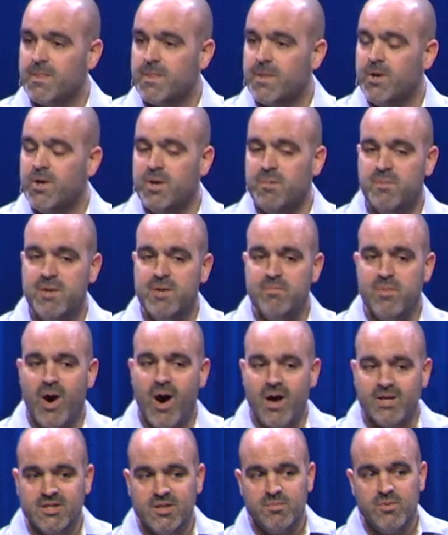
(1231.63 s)
Could it be
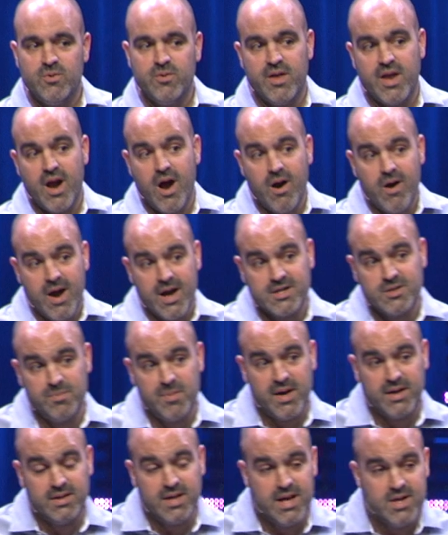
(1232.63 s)
possible that our
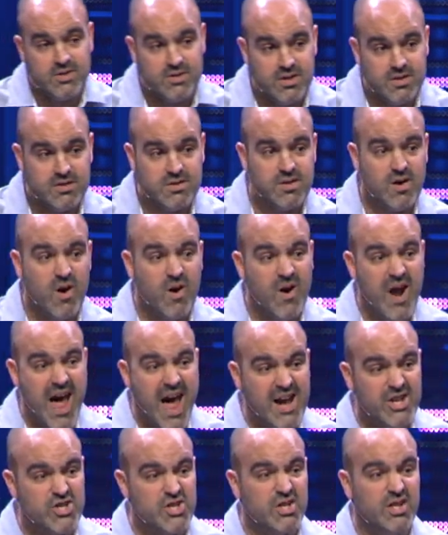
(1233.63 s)
expectations are
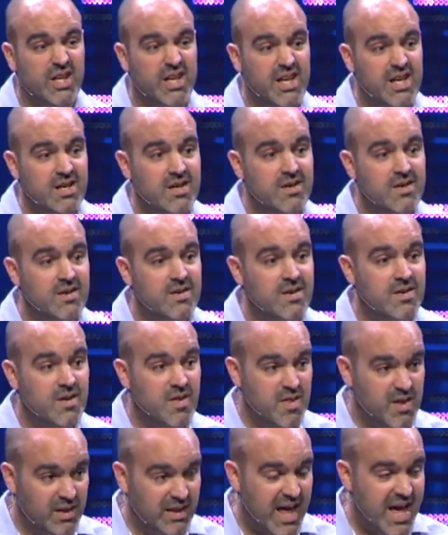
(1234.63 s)
actually
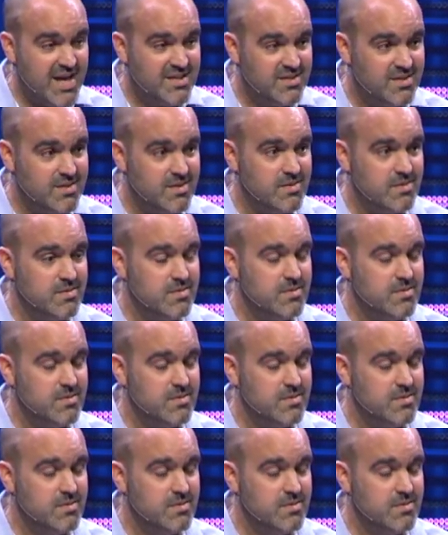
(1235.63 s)
the less?